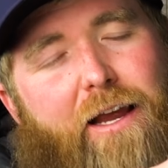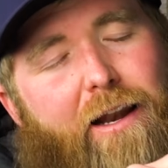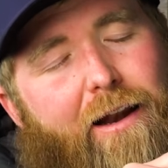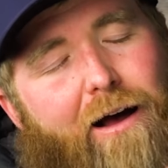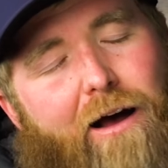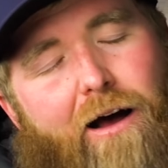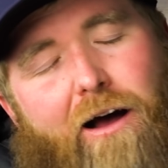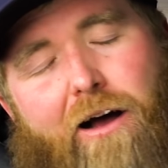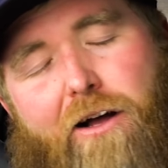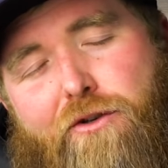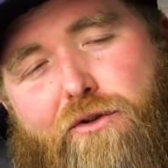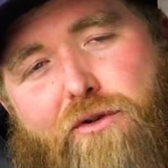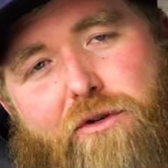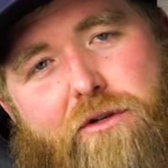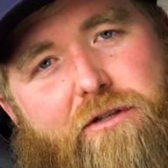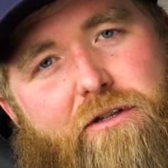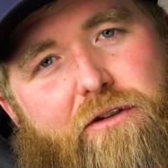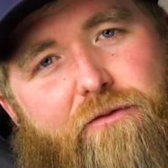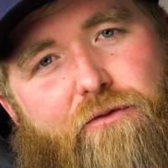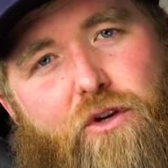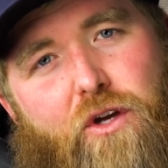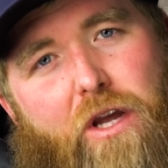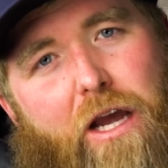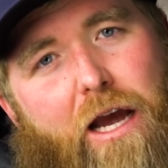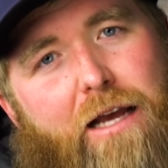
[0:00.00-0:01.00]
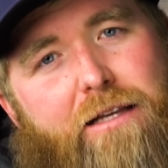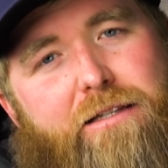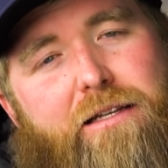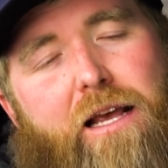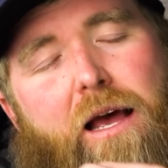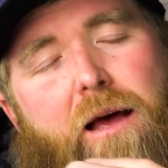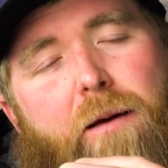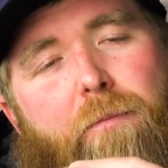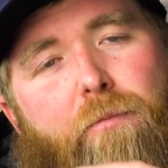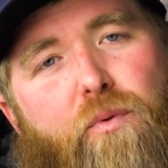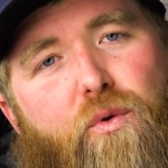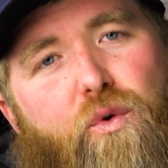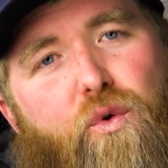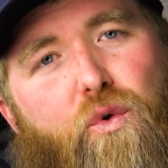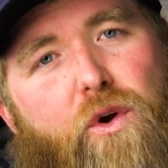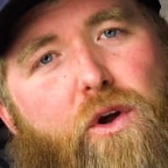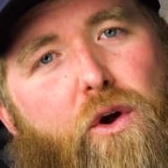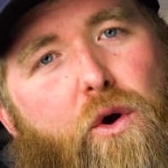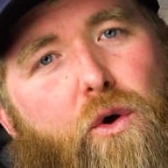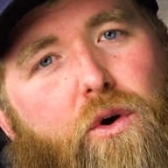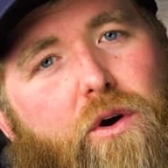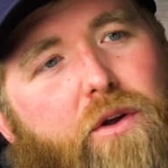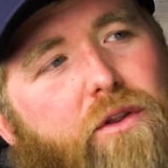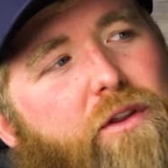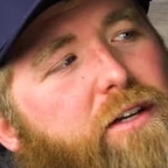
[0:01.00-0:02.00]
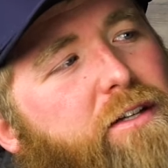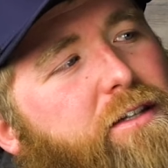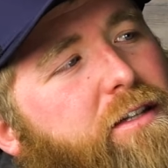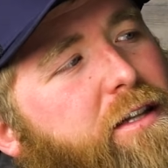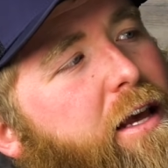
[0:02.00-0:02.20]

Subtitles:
and hundreds of you guys pre-ordered this